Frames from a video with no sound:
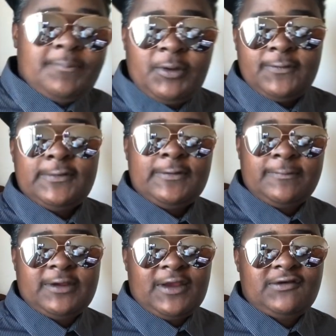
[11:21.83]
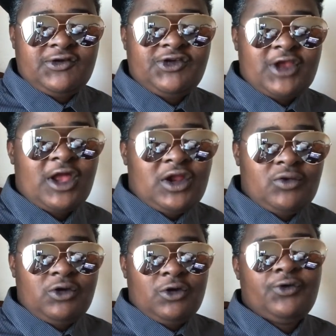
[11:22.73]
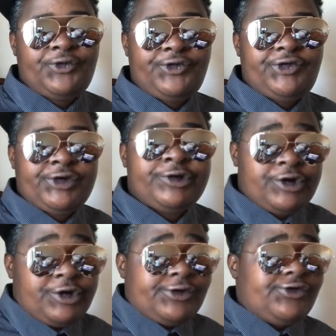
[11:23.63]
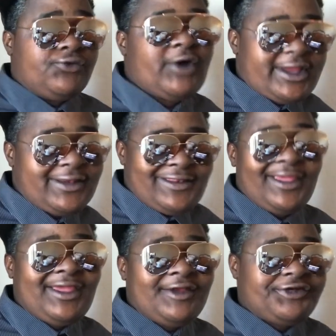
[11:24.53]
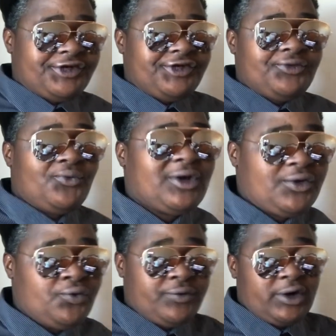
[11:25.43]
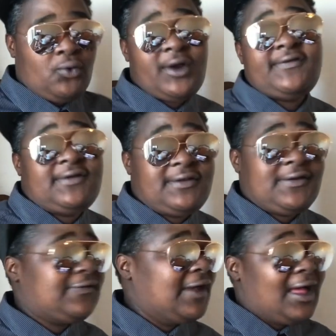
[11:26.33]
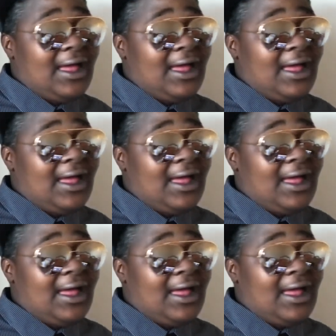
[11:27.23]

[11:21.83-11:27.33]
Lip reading: post notification shout out goes to Drea Day. She's the one who requested this.